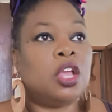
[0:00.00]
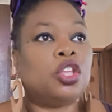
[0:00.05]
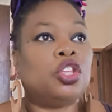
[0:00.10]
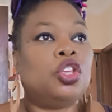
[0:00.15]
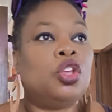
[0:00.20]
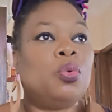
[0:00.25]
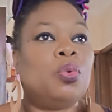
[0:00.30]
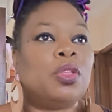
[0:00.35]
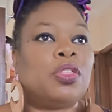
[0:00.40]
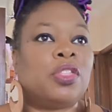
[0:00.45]

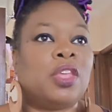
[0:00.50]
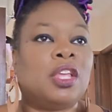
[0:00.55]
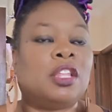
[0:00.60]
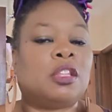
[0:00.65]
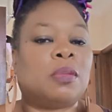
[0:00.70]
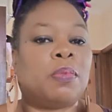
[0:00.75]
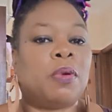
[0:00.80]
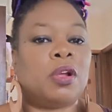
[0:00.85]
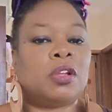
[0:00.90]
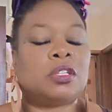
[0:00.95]
you would think
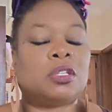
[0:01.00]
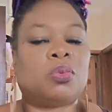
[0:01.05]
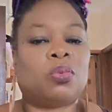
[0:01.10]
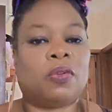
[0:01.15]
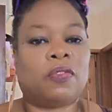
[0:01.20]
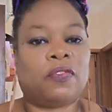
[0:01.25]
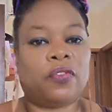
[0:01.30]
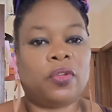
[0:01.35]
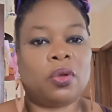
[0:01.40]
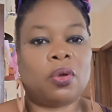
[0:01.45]
the person
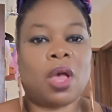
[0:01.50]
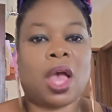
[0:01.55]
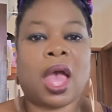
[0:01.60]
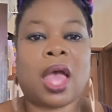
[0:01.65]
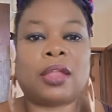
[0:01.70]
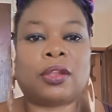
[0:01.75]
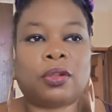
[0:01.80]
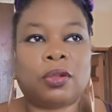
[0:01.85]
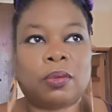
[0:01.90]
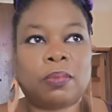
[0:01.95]
would feel
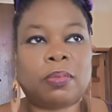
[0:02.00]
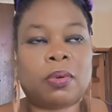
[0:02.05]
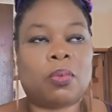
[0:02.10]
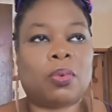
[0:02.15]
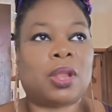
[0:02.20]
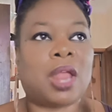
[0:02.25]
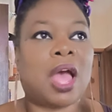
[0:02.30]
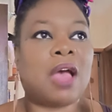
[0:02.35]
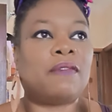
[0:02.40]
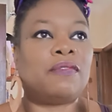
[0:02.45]
honored. But
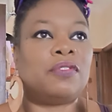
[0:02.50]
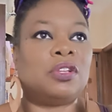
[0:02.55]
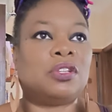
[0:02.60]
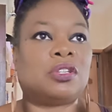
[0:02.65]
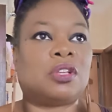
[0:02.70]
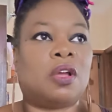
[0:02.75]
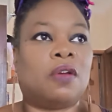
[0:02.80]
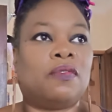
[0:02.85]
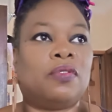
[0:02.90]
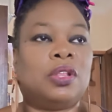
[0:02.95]
what I've
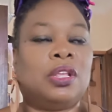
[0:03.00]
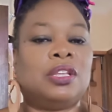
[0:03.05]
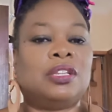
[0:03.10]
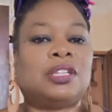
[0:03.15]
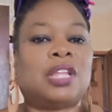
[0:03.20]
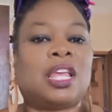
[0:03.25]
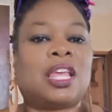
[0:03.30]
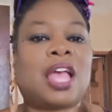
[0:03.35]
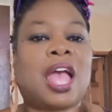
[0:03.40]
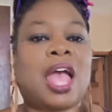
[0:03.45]
discovered is
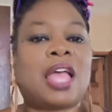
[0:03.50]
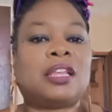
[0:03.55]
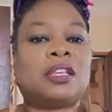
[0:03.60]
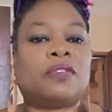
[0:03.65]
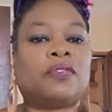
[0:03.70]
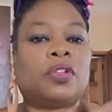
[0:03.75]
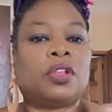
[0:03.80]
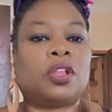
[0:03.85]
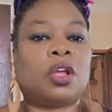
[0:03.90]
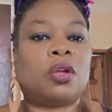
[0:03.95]
they kind
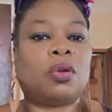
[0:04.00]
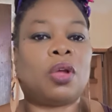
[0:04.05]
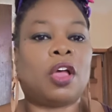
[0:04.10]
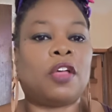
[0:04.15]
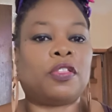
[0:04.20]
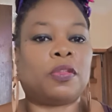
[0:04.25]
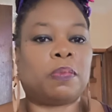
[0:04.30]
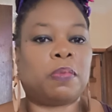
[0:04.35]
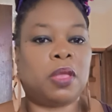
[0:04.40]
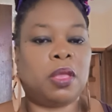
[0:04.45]
of alert
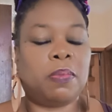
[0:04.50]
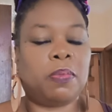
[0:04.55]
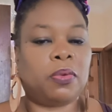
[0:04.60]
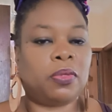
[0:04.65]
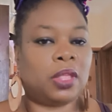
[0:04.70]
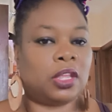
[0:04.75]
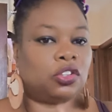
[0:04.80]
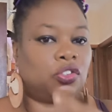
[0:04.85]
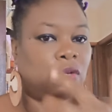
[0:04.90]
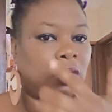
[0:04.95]
other people
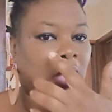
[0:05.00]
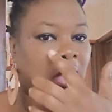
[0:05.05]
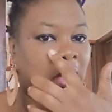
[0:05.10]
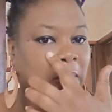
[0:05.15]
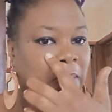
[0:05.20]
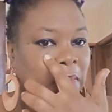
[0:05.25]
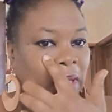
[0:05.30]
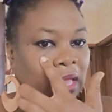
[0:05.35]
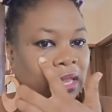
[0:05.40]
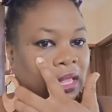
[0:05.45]
that you
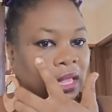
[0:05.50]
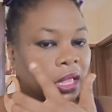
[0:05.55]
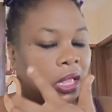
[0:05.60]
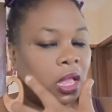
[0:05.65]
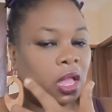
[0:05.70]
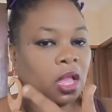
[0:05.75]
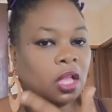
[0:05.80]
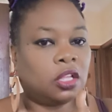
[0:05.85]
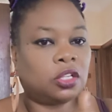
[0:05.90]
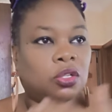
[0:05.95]
got money.
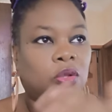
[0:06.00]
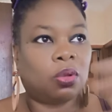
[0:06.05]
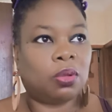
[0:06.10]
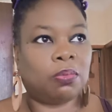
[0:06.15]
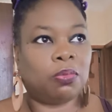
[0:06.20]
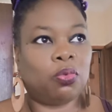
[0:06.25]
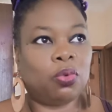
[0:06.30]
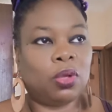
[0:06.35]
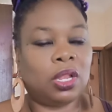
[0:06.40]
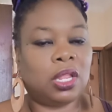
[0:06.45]
So it
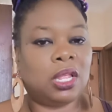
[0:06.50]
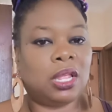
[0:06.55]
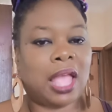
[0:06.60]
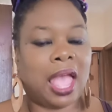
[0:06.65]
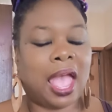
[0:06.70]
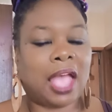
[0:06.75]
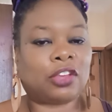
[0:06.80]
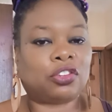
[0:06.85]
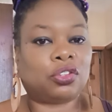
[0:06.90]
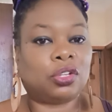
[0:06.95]
really
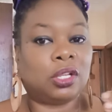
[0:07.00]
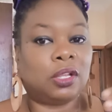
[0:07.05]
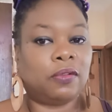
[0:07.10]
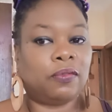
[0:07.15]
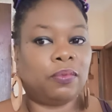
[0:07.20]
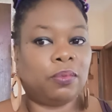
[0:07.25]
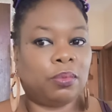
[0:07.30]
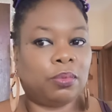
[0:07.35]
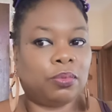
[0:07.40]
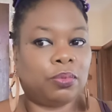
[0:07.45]
actually,
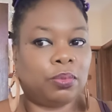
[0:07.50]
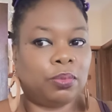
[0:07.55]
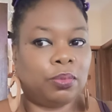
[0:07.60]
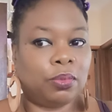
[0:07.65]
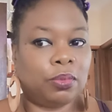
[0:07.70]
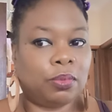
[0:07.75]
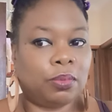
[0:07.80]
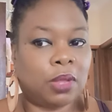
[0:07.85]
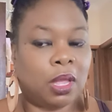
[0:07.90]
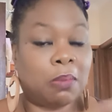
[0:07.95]

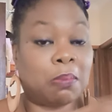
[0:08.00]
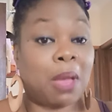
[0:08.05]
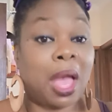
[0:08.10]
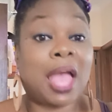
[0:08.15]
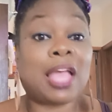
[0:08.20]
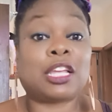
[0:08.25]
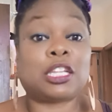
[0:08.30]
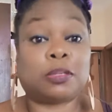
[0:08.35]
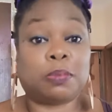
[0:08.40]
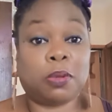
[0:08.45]
in
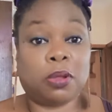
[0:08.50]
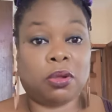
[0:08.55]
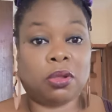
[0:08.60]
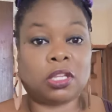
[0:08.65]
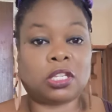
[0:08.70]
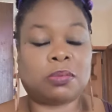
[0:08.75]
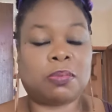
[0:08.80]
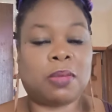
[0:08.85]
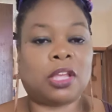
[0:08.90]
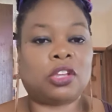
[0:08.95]
my
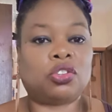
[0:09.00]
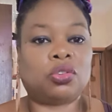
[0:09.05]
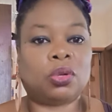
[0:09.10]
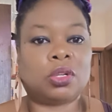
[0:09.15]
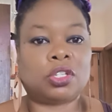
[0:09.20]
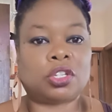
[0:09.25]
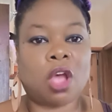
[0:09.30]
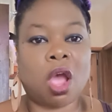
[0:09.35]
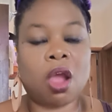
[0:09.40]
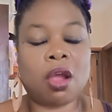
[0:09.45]
experience, makes you a
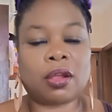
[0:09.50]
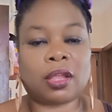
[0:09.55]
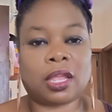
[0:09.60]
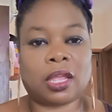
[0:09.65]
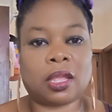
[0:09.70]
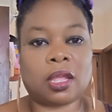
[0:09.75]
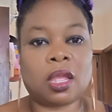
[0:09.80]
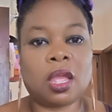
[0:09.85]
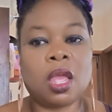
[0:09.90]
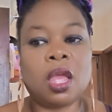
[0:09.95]

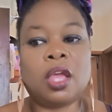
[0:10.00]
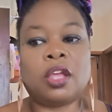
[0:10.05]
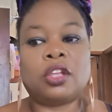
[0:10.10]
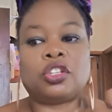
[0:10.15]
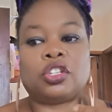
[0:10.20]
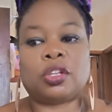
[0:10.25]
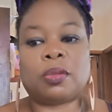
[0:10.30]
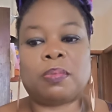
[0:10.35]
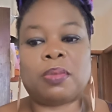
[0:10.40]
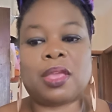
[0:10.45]
target
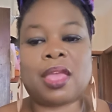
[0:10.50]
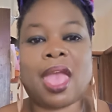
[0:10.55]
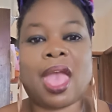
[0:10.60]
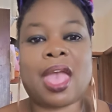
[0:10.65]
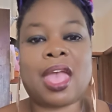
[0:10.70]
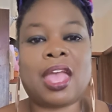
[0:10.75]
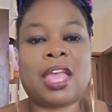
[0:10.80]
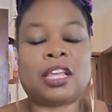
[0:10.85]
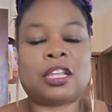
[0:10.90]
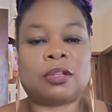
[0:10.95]
to be
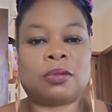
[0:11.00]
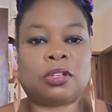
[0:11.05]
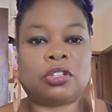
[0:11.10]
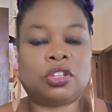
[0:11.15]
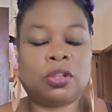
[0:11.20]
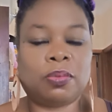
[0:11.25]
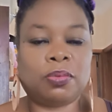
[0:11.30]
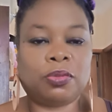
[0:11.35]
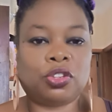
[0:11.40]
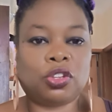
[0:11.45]

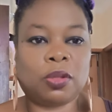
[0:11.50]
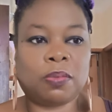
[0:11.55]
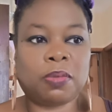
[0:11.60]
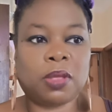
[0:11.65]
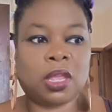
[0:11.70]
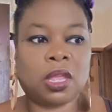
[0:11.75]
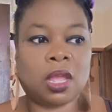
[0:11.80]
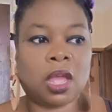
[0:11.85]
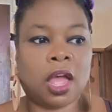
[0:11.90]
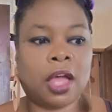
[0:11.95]
to
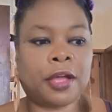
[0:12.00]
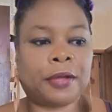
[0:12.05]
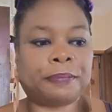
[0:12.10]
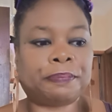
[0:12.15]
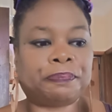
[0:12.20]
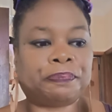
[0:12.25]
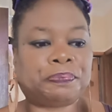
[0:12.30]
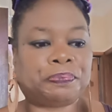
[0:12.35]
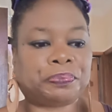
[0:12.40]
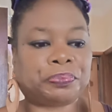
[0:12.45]
be
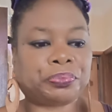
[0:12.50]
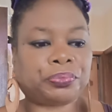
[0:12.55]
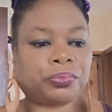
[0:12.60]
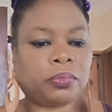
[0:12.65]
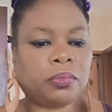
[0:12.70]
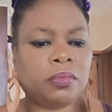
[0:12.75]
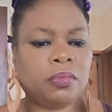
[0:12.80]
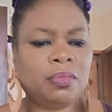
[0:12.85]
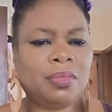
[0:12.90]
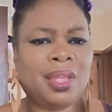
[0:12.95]

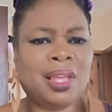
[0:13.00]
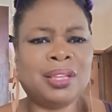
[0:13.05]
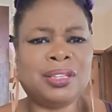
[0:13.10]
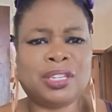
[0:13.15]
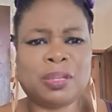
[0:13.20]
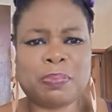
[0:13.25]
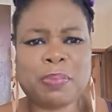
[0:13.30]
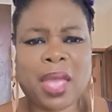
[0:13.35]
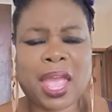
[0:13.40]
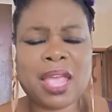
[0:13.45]

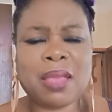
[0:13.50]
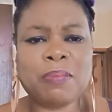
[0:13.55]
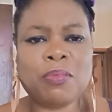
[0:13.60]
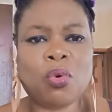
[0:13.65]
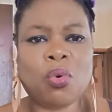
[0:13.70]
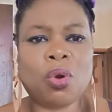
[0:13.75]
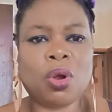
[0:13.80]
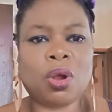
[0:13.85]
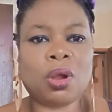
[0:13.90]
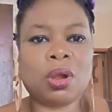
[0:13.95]
to pay
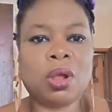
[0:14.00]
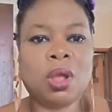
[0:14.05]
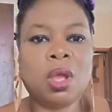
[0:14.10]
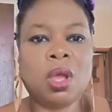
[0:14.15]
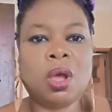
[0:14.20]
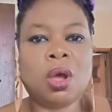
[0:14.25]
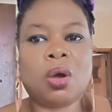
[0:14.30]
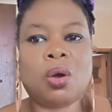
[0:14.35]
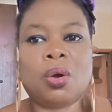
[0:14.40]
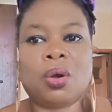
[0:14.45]
more
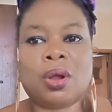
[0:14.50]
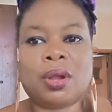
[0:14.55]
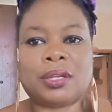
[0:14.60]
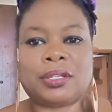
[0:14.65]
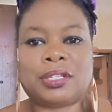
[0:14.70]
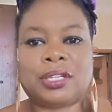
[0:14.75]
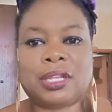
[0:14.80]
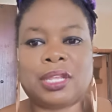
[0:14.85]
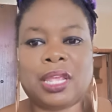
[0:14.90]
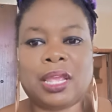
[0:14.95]
or
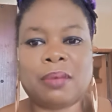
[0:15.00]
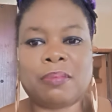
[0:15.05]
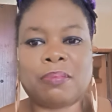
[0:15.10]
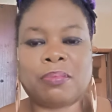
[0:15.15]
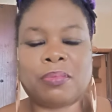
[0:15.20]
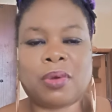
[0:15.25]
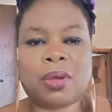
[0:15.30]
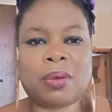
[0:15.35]
to get